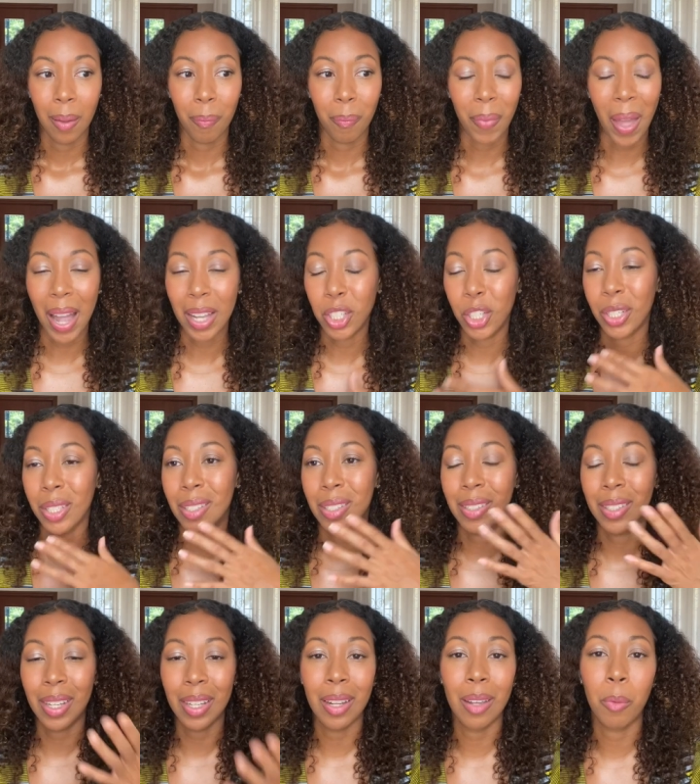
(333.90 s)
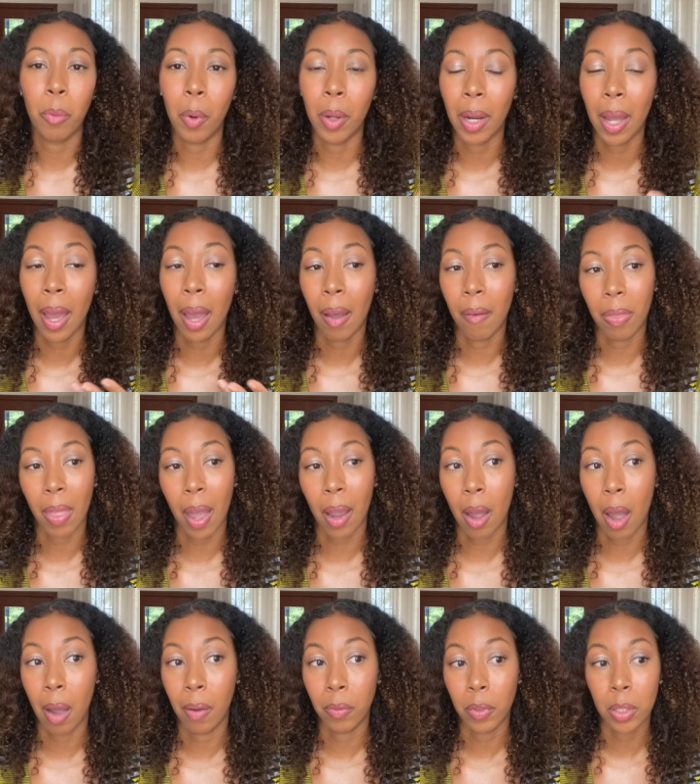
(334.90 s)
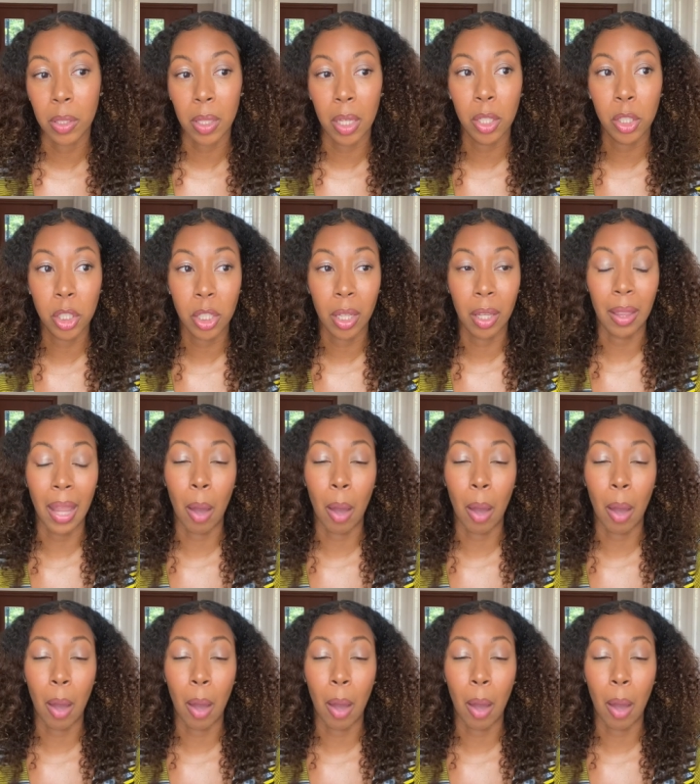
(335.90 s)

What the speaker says: I just didn't want to have that conversation